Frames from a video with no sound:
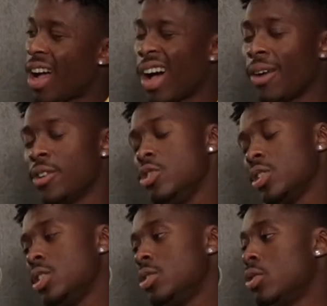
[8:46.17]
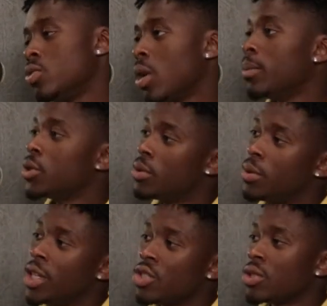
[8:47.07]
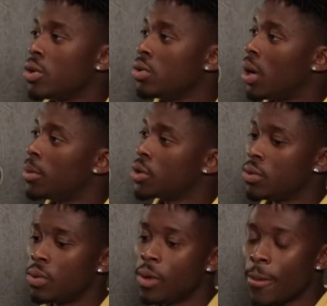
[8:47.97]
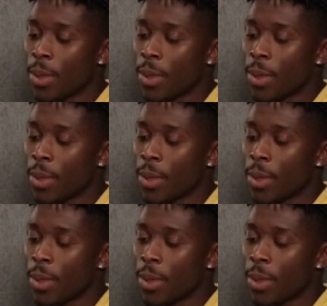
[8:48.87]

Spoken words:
I think you just need to go drama school, innit? Just go drama school.